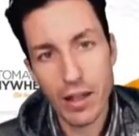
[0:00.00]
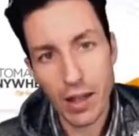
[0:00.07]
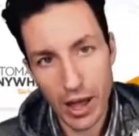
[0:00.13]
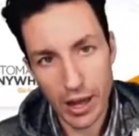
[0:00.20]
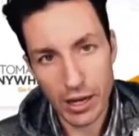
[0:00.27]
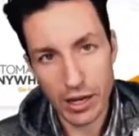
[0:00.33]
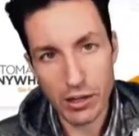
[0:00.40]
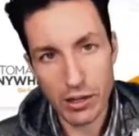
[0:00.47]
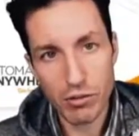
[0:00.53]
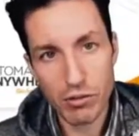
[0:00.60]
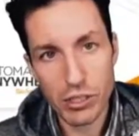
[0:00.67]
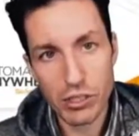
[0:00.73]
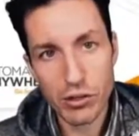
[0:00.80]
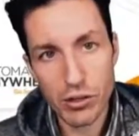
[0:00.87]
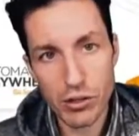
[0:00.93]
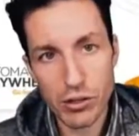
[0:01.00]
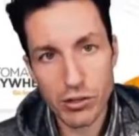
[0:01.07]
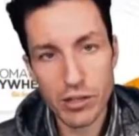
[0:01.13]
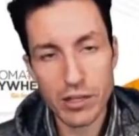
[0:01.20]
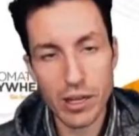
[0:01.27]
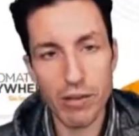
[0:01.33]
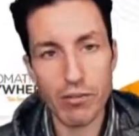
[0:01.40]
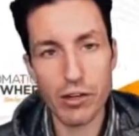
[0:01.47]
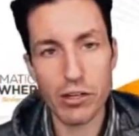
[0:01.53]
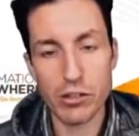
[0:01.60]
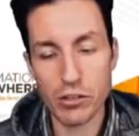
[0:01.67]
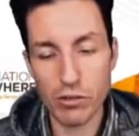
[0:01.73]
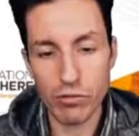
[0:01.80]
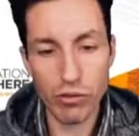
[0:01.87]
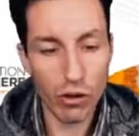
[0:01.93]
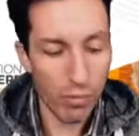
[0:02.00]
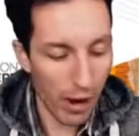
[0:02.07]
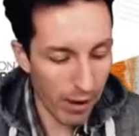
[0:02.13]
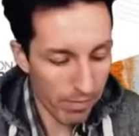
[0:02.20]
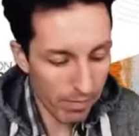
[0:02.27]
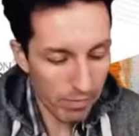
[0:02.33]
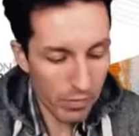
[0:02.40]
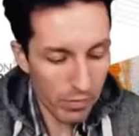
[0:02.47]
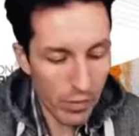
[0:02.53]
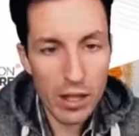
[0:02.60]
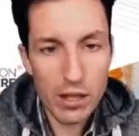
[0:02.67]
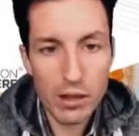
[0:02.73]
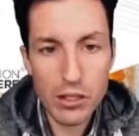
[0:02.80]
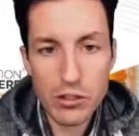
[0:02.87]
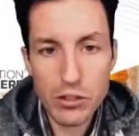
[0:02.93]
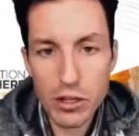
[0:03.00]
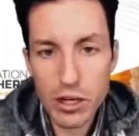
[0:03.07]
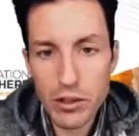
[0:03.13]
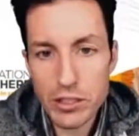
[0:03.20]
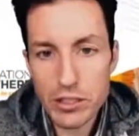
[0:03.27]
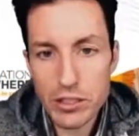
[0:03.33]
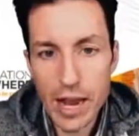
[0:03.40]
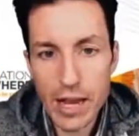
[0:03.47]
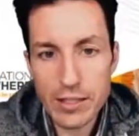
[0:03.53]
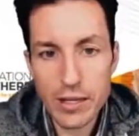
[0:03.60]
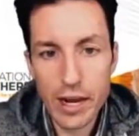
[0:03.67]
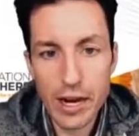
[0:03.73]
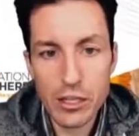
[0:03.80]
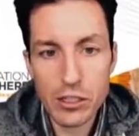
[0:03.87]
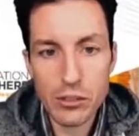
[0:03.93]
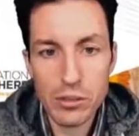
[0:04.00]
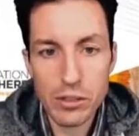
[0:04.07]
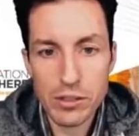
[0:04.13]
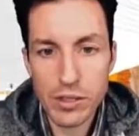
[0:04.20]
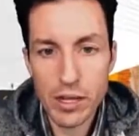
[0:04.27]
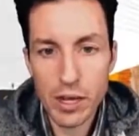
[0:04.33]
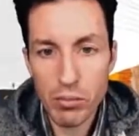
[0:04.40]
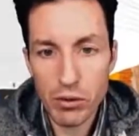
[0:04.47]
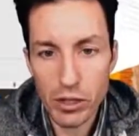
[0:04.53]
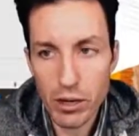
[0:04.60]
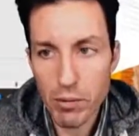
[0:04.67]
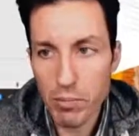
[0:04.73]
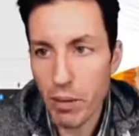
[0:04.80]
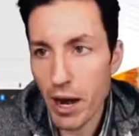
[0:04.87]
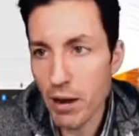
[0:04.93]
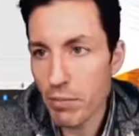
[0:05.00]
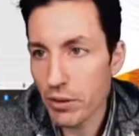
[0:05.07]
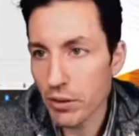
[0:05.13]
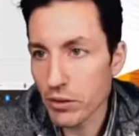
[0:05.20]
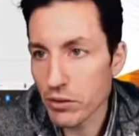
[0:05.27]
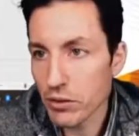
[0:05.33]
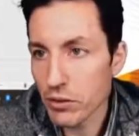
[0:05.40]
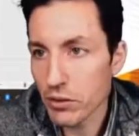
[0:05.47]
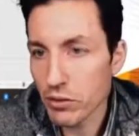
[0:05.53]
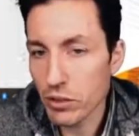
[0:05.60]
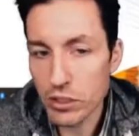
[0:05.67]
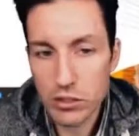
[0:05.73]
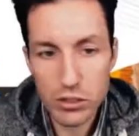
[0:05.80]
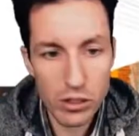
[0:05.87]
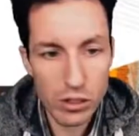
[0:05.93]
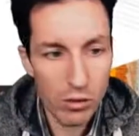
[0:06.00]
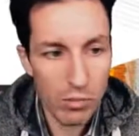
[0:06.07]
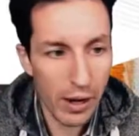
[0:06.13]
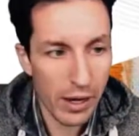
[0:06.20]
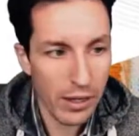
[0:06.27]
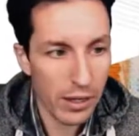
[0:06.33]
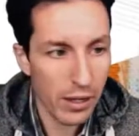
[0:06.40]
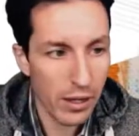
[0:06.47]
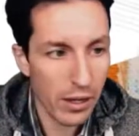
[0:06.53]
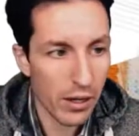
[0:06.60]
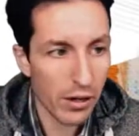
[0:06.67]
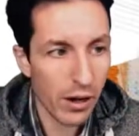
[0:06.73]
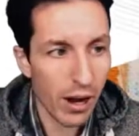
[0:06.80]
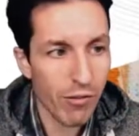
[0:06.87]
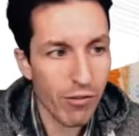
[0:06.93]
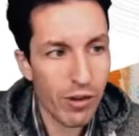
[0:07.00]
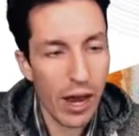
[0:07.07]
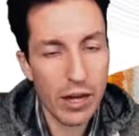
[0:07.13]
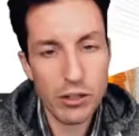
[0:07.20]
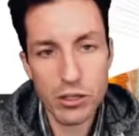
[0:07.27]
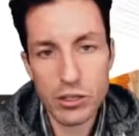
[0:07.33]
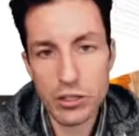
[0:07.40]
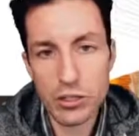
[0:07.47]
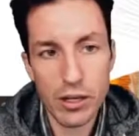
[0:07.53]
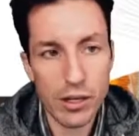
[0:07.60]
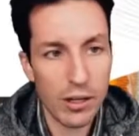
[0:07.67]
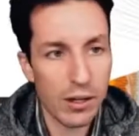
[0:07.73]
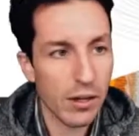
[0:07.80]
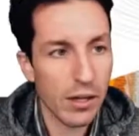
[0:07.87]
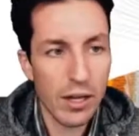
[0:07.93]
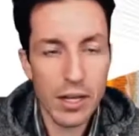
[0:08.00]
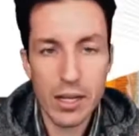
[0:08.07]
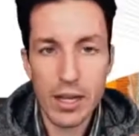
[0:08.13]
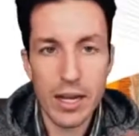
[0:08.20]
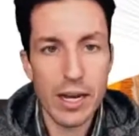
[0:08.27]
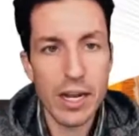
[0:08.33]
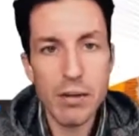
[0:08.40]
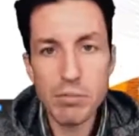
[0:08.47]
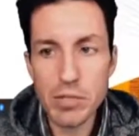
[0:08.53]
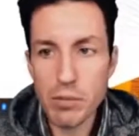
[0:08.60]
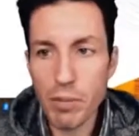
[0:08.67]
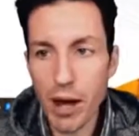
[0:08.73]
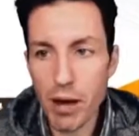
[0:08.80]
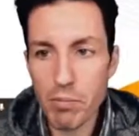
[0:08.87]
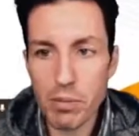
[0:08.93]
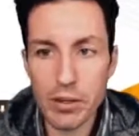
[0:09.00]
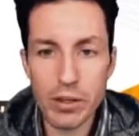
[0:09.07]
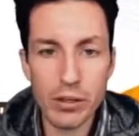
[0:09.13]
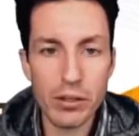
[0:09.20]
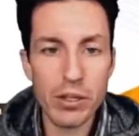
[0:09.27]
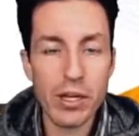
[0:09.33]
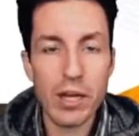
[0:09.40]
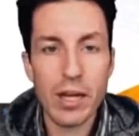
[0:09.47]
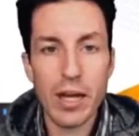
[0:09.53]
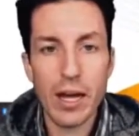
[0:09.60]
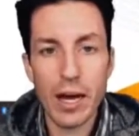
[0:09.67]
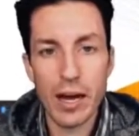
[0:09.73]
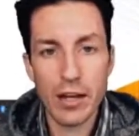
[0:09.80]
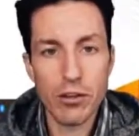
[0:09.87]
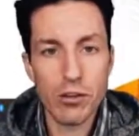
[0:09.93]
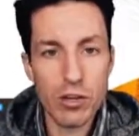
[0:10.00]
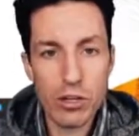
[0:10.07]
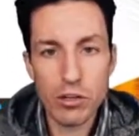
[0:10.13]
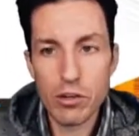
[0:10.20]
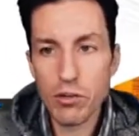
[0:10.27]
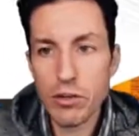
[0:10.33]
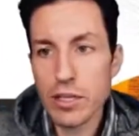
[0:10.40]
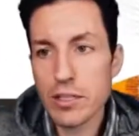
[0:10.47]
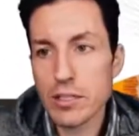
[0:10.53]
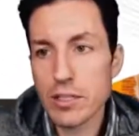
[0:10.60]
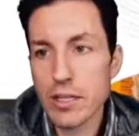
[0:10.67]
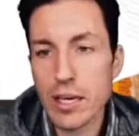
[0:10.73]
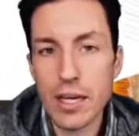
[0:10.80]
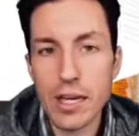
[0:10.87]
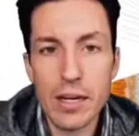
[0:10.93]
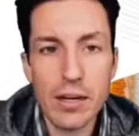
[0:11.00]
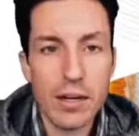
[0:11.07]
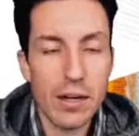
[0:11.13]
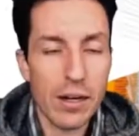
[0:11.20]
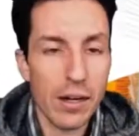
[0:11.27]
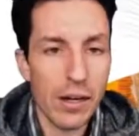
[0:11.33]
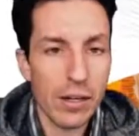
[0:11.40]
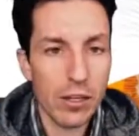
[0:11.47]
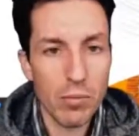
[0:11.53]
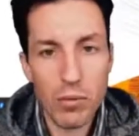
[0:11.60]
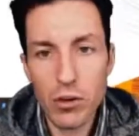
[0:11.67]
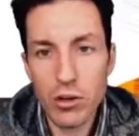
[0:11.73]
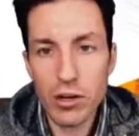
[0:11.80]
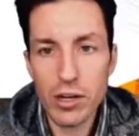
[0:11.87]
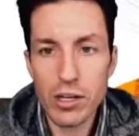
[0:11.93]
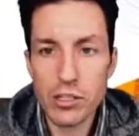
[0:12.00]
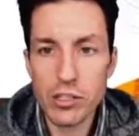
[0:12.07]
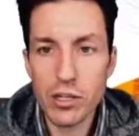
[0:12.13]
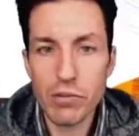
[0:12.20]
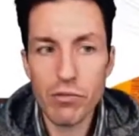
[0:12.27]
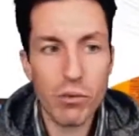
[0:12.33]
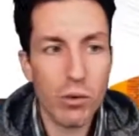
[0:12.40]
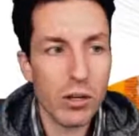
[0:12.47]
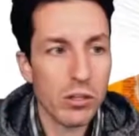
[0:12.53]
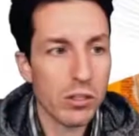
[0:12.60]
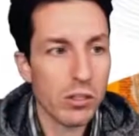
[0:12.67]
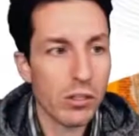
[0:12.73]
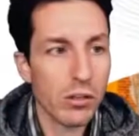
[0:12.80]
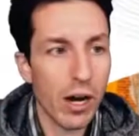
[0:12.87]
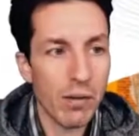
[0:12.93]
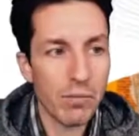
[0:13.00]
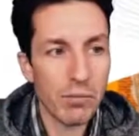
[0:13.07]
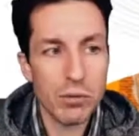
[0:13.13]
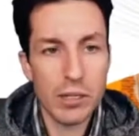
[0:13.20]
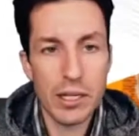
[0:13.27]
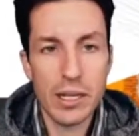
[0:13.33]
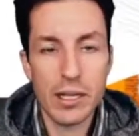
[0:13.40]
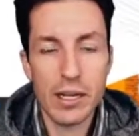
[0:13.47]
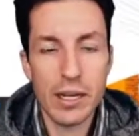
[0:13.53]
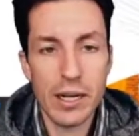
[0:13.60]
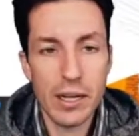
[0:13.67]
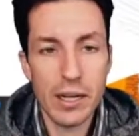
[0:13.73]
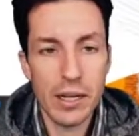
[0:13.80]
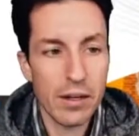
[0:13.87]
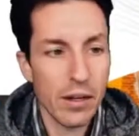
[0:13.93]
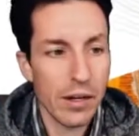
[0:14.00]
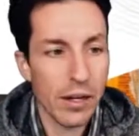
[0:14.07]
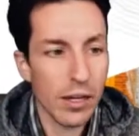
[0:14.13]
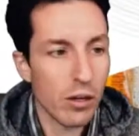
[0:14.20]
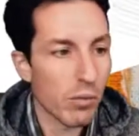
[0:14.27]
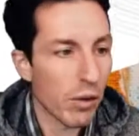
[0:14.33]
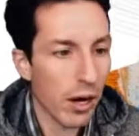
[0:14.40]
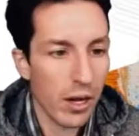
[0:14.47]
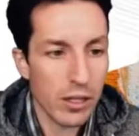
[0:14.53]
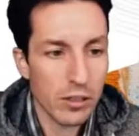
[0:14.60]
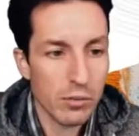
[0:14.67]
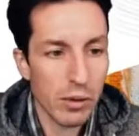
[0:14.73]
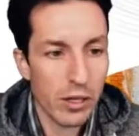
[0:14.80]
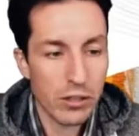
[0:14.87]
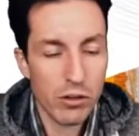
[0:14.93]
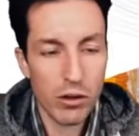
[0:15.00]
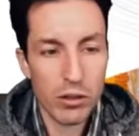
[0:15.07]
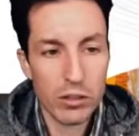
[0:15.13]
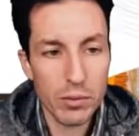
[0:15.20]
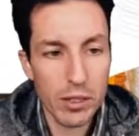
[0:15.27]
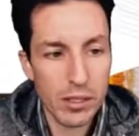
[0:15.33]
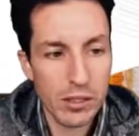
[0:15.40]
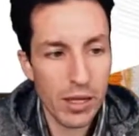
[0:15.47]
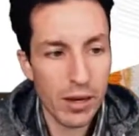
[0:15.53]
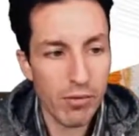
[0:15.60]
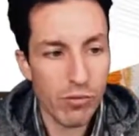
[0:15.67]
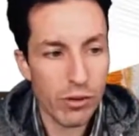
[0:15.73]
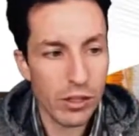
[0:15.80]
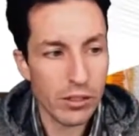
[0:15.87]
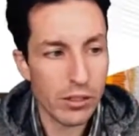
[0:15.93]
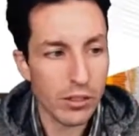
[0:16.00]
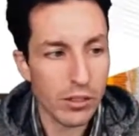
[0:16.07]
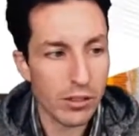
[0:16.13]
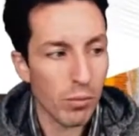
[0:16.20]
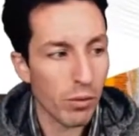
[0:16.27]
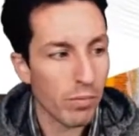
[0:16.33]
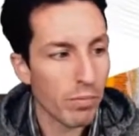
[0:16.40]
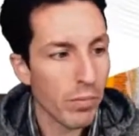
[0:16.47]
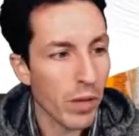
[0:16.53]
I could then return the definition of robot. Let's look at this as an actual example in a bot build. So let's go back here. I've got just an empty bot build. You can do this in Community Edition if you want to. I'm doing it in Enterprise, but it's all going to be the same for this example.